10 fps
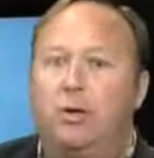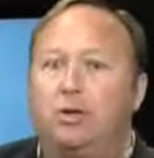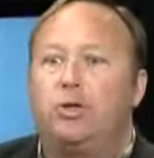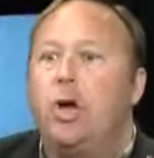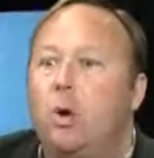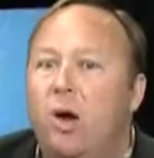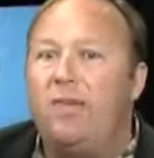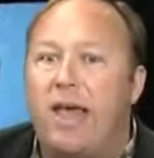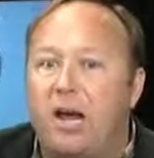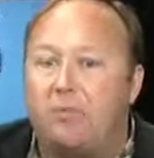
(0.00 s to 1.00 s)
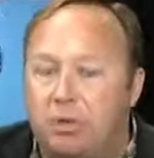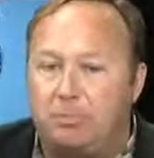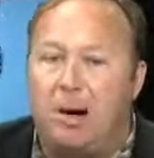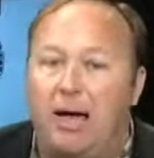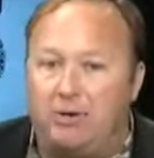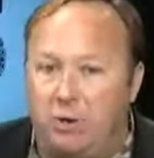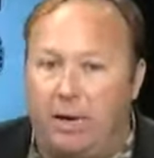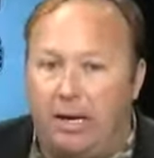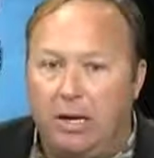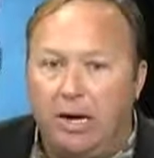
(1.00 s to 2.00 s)
there's no way they can respond to
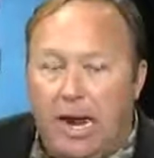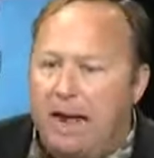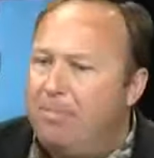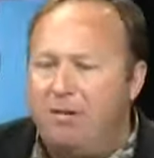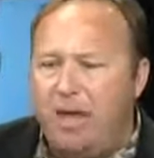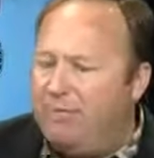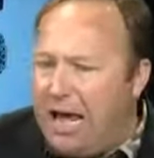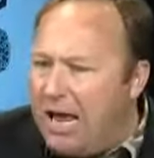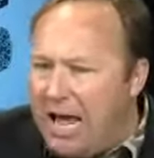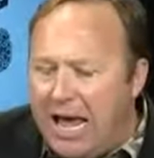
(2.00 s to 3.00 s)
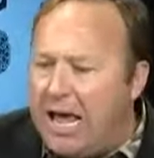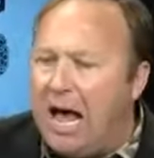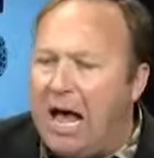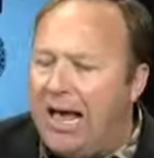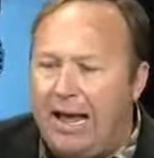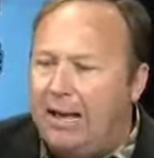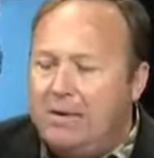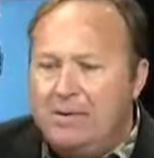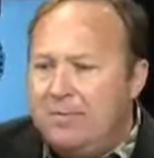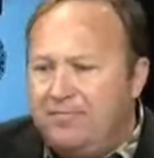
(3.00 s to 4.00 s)
it. Even if they've got AI
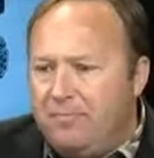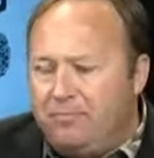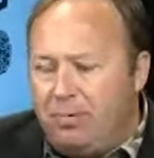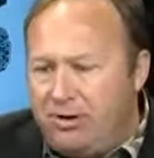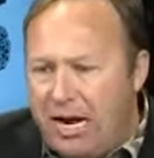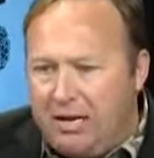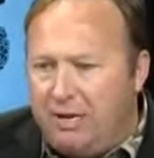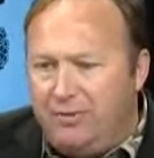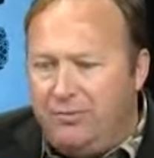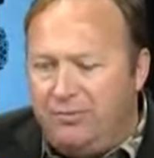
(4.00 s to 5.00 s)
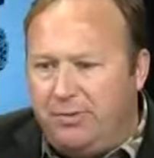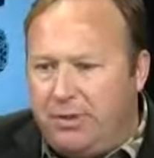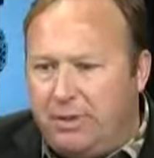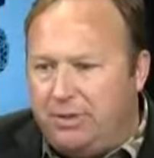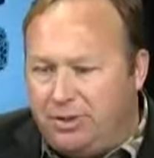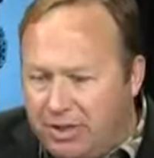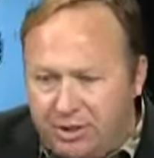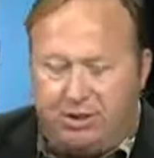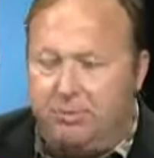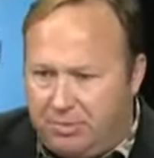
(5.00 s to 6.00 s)
predictive
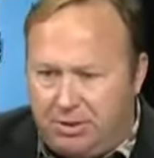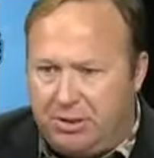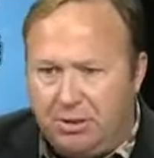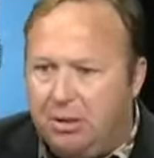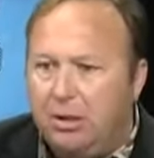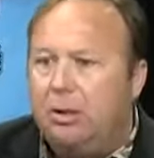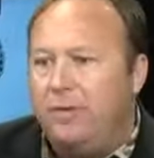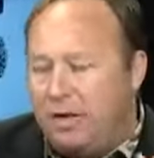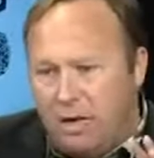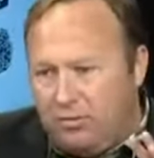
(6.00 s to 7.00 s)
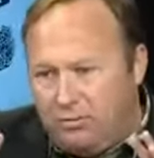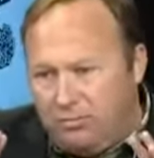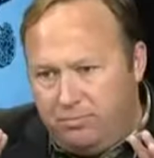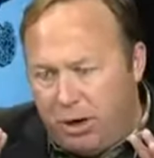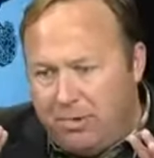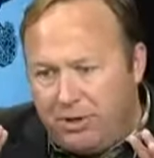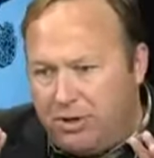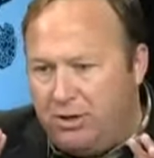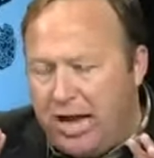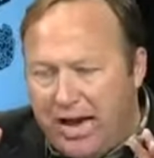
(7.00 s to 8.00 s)
systems that can pretty
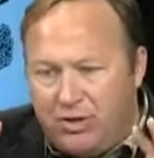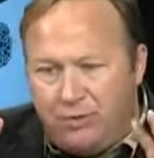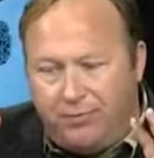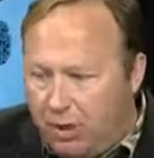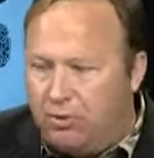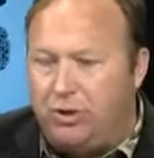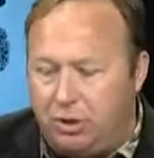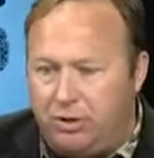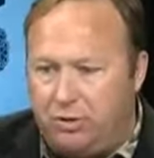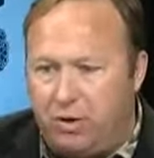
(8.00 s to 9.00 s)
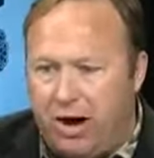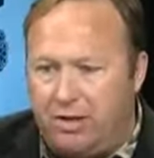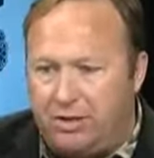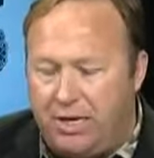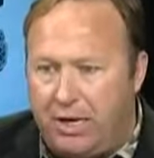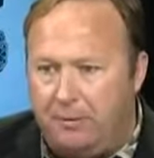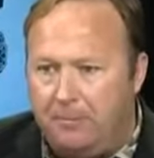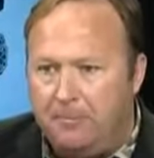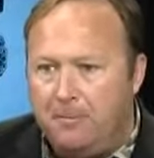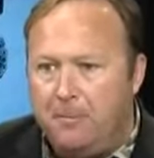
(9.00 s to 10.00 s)
much gauge the future to a great extent,
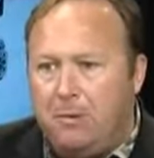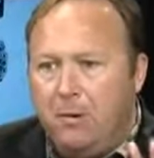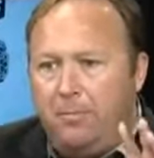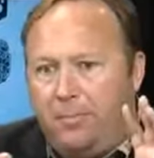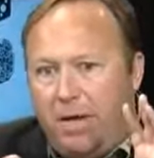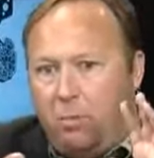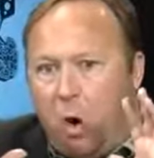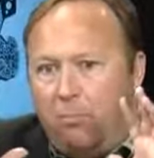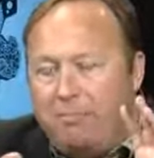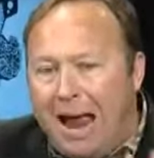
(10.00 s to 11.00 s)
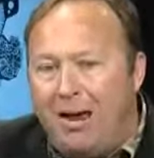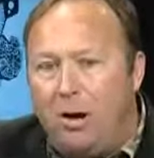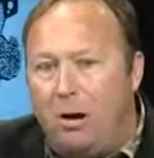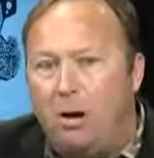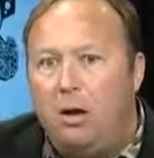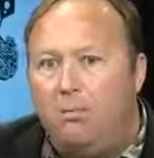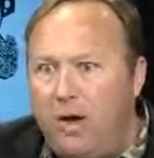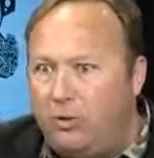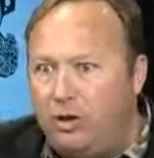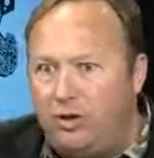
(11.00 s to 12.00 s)
it won't matter.
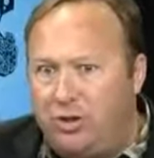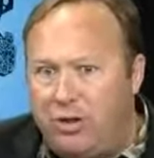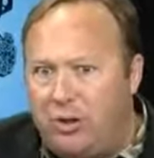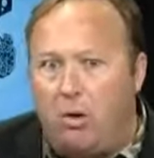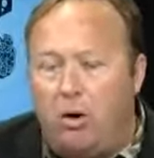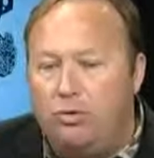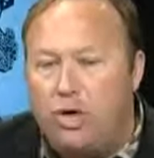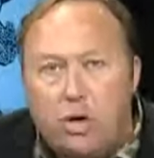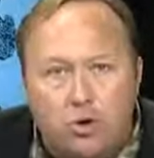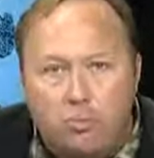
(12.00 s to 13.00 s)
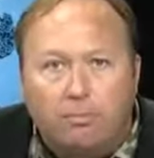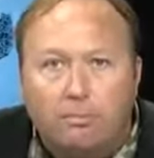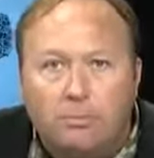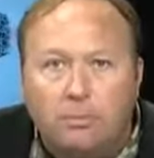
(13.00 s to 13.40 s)
They'll just see their own doom.